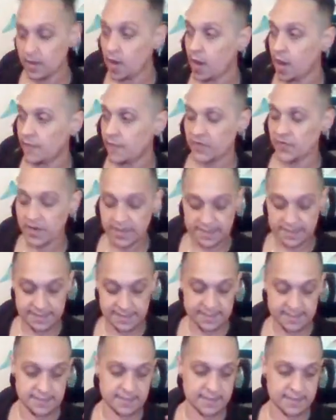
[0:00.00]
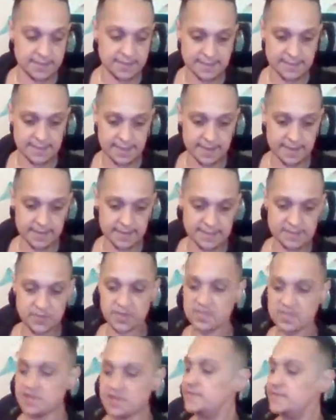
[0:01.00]
offering assistance, like
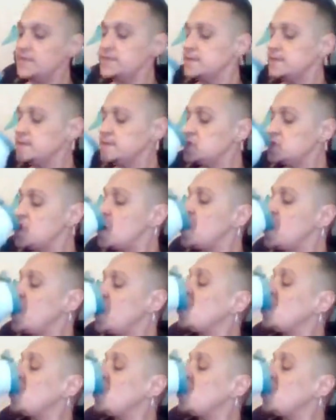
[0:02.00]
especially if this is